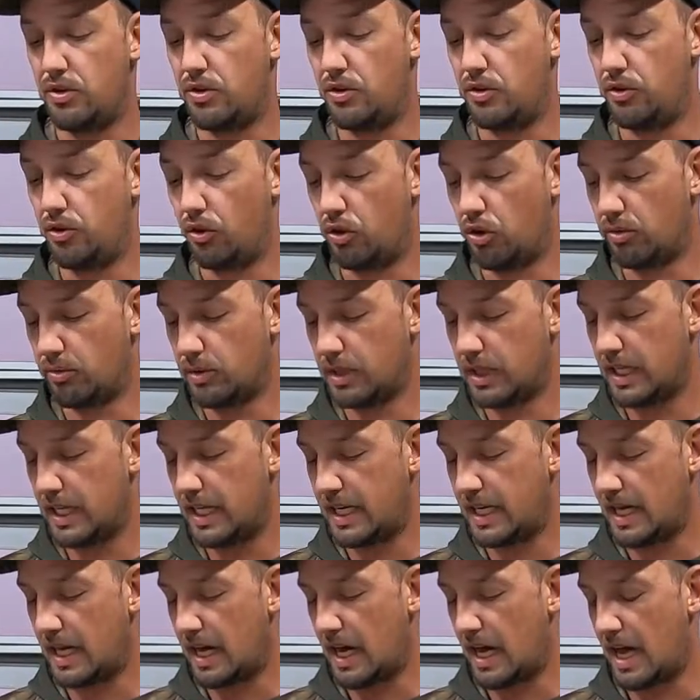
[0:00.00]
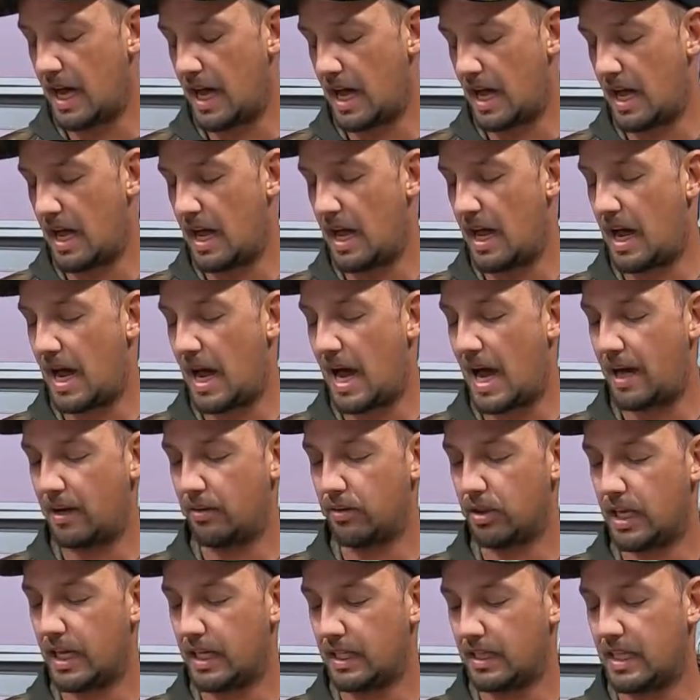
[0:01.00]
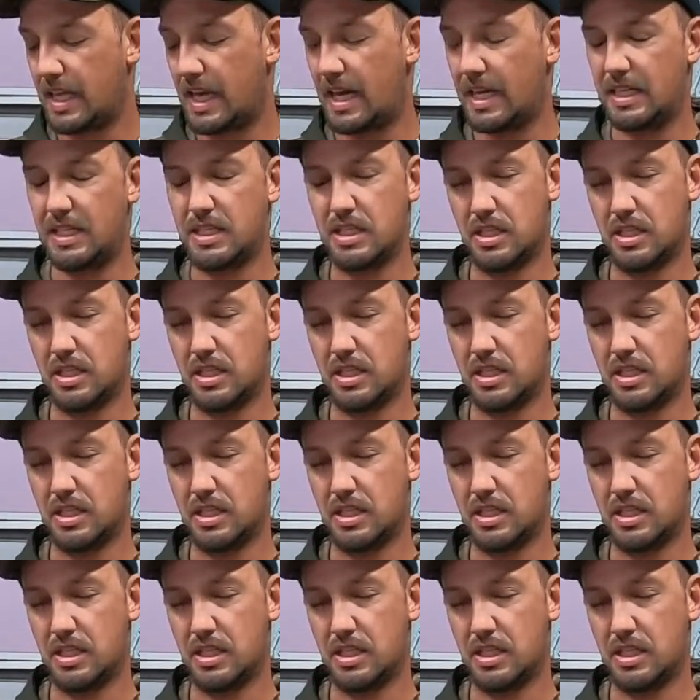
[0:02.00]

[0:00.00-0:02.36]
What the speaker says: Normally, I like that